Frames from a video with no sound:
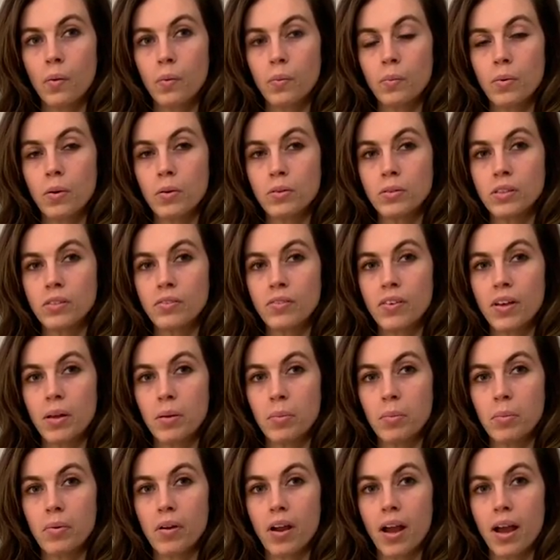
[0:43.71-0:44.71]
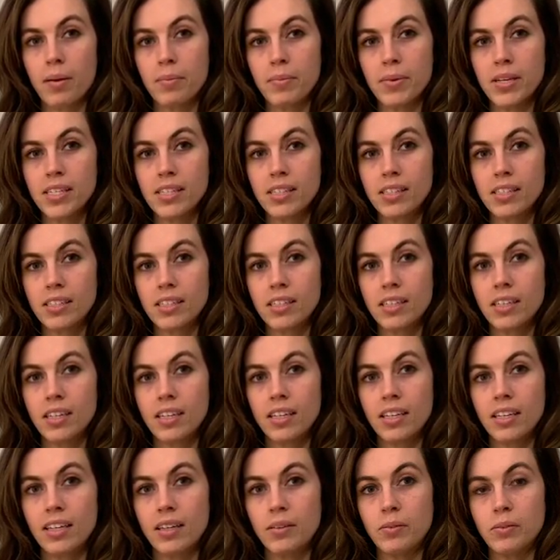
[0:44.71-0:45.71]
Roosevelt promised
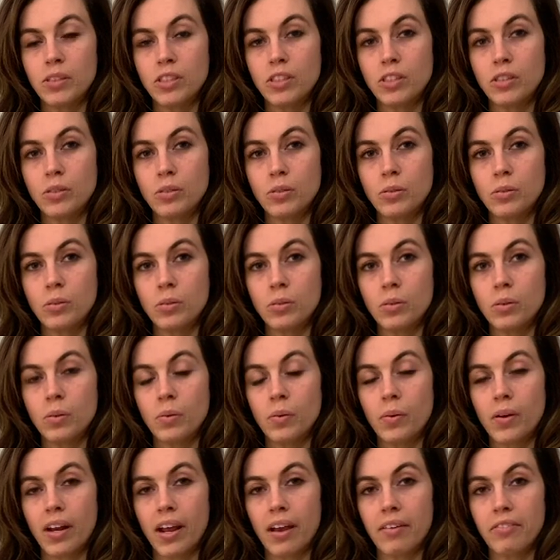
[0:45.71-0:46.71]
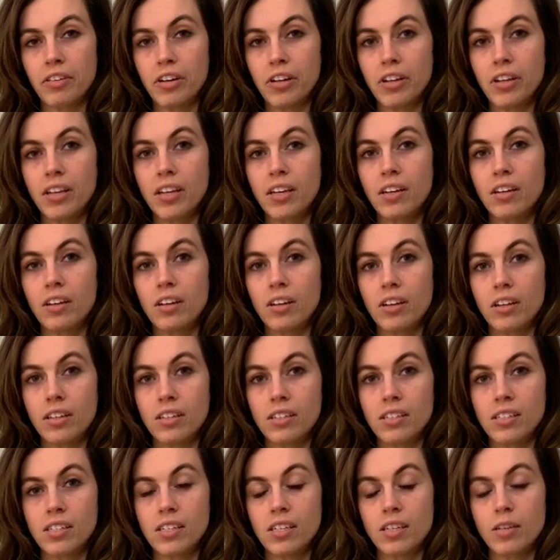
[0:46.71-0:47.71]
he would do whatever he
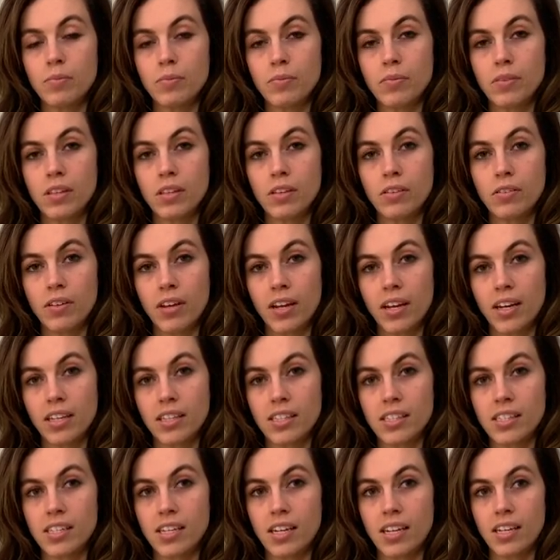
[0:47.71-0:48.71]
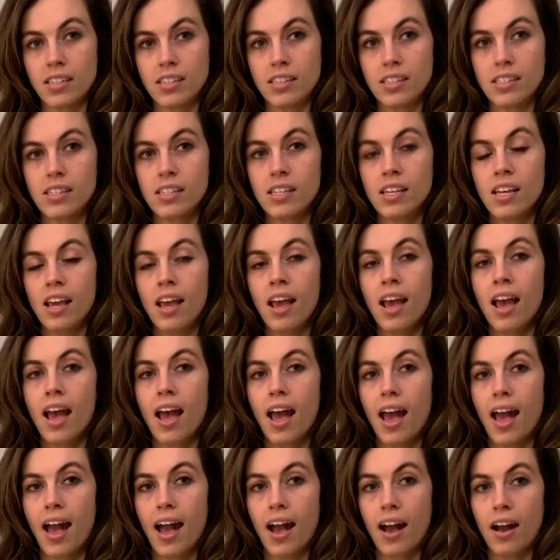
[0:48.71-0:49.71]
could to keep the United States
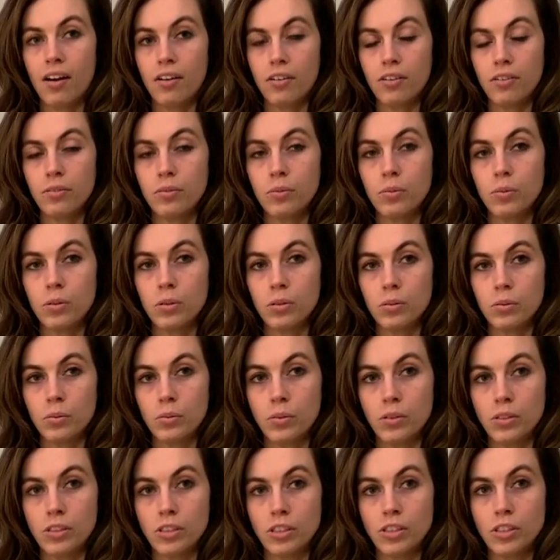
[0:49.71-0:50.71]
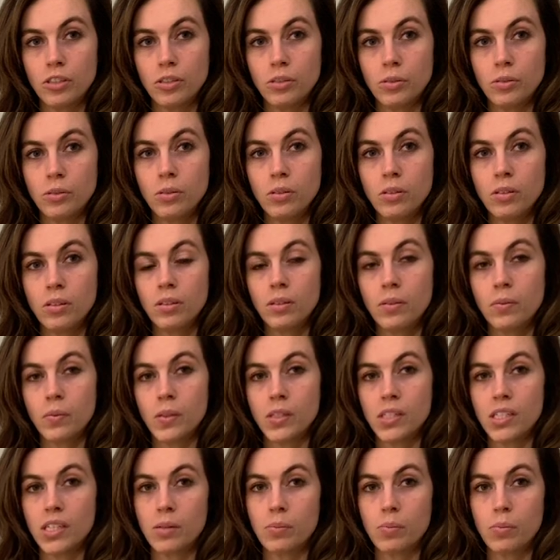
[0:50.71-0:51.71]
out of World War II,
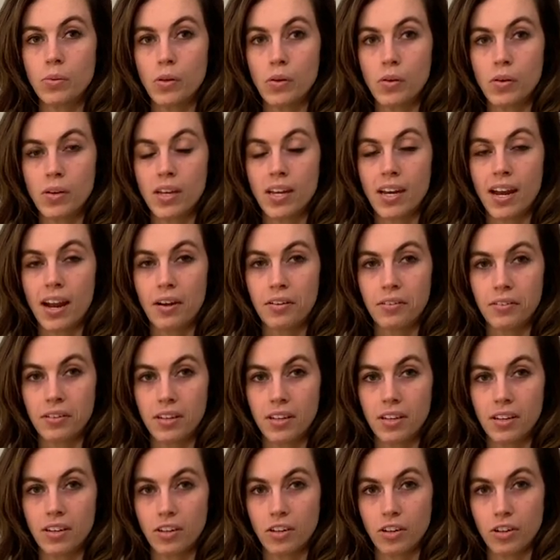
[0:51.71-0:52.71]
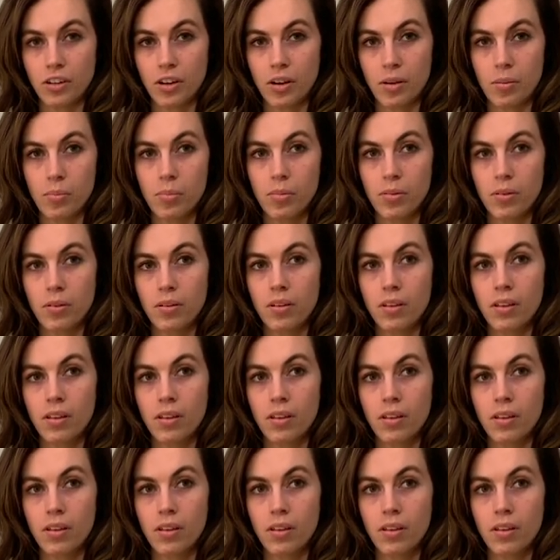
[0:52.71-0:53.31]
which had broken out in Europe.